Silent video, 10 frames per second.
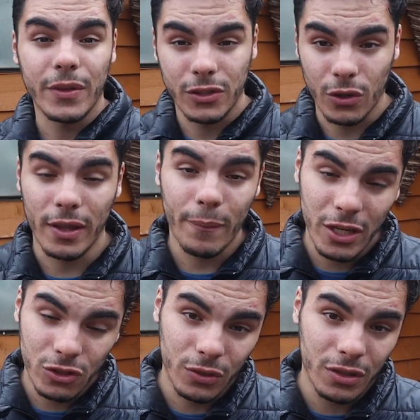So that
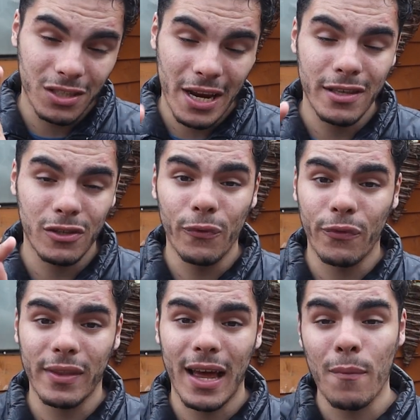be sure to stay tuned
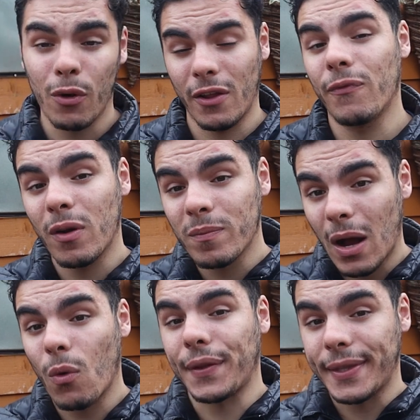for that. I'm going to film
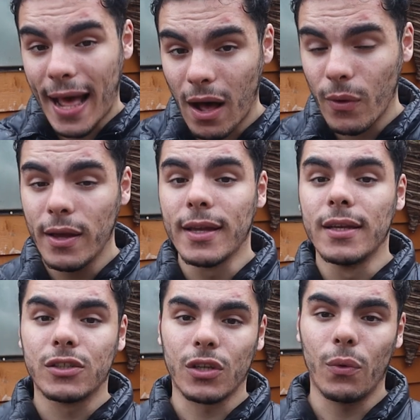that one now
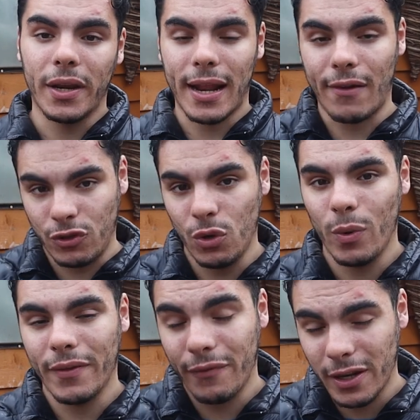so we can have two
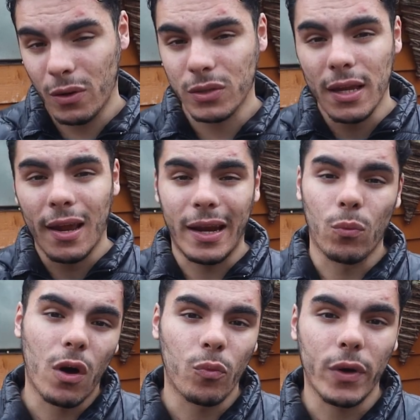videos
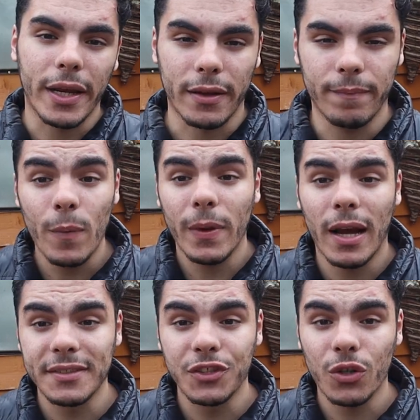in one week. Hope you
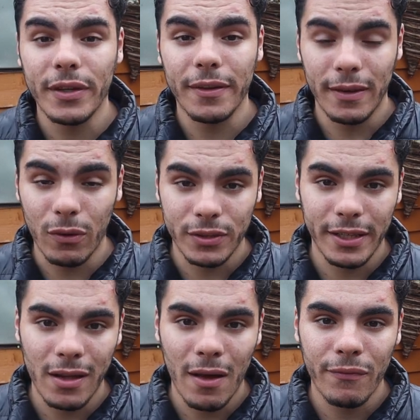guys enjoyed the little
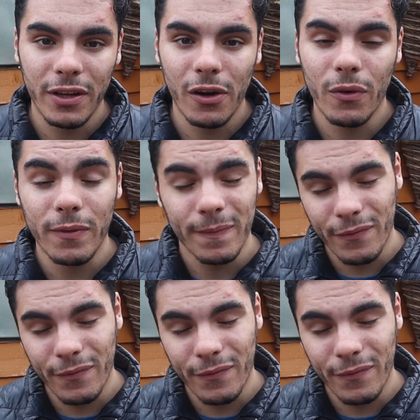sit down video.